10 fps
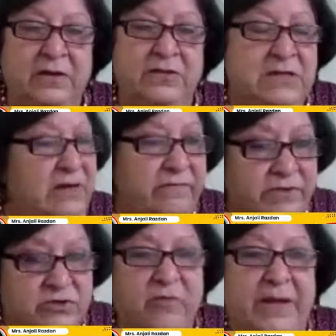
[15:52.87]
dealing
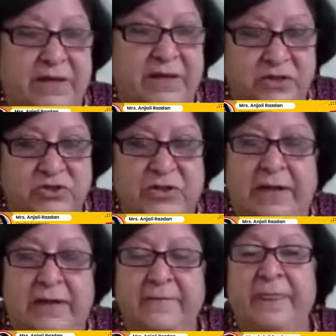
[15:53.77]
with traumatic child.
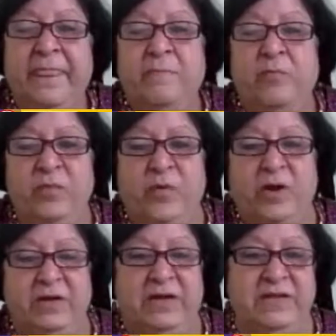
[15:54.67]
More
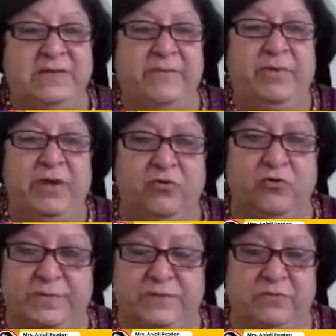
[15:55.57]
importantly is the peer
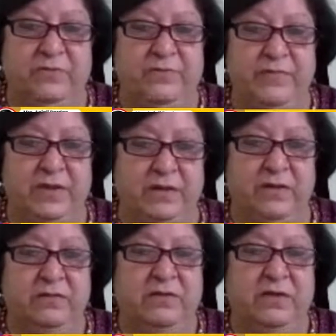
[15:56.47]
groups,
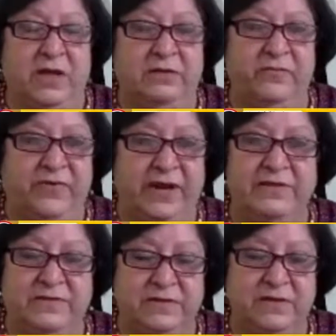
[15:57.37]
the other
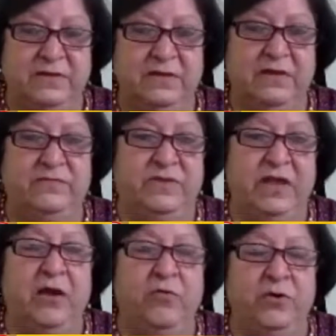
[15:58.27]
friends. If they
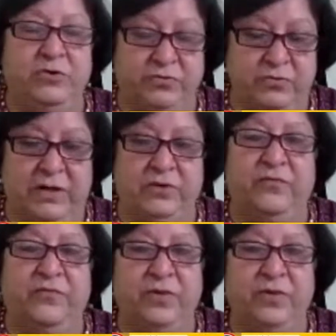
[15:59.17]
are going to kind of